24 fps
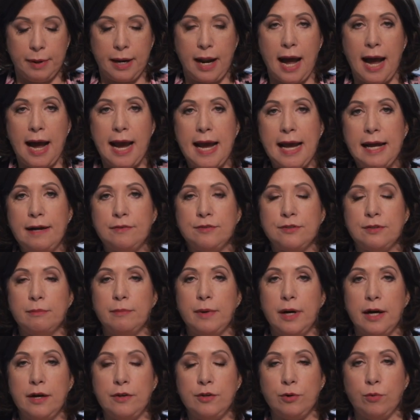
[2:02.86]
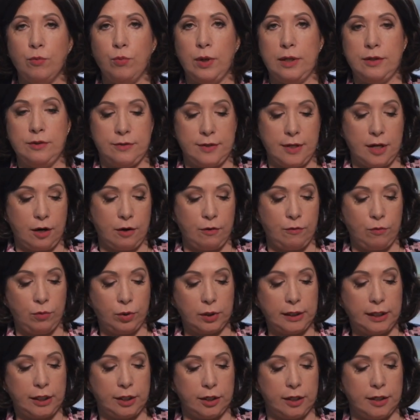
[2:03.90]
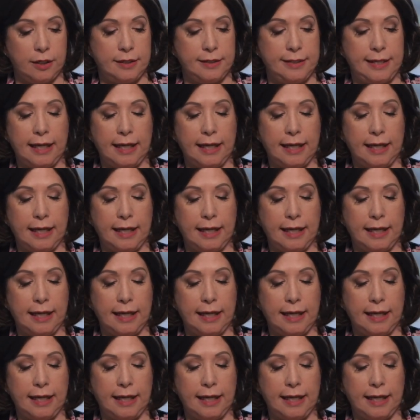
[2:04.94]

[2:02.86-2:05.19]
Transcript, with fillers: but I have some other ones that are really good.